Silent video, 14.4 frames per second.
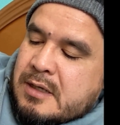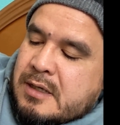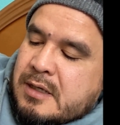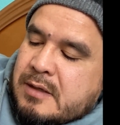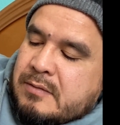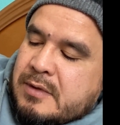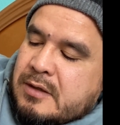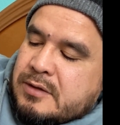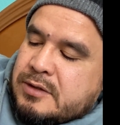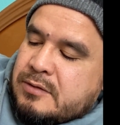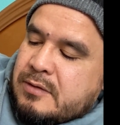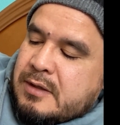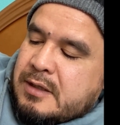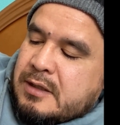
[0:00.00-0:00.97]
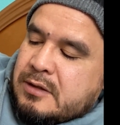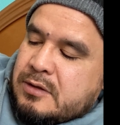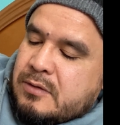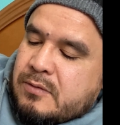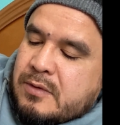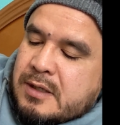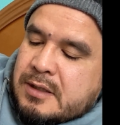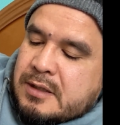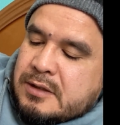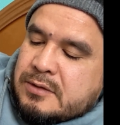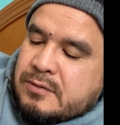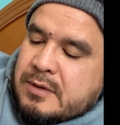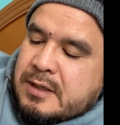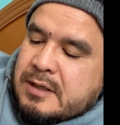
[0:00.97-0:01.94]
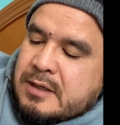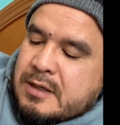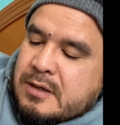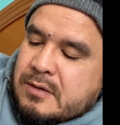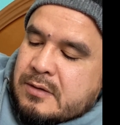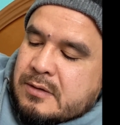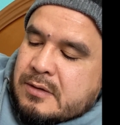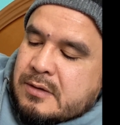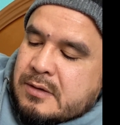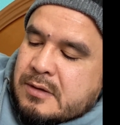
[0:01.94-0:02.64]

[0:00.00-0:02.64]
I'm now surrendering to what is right now.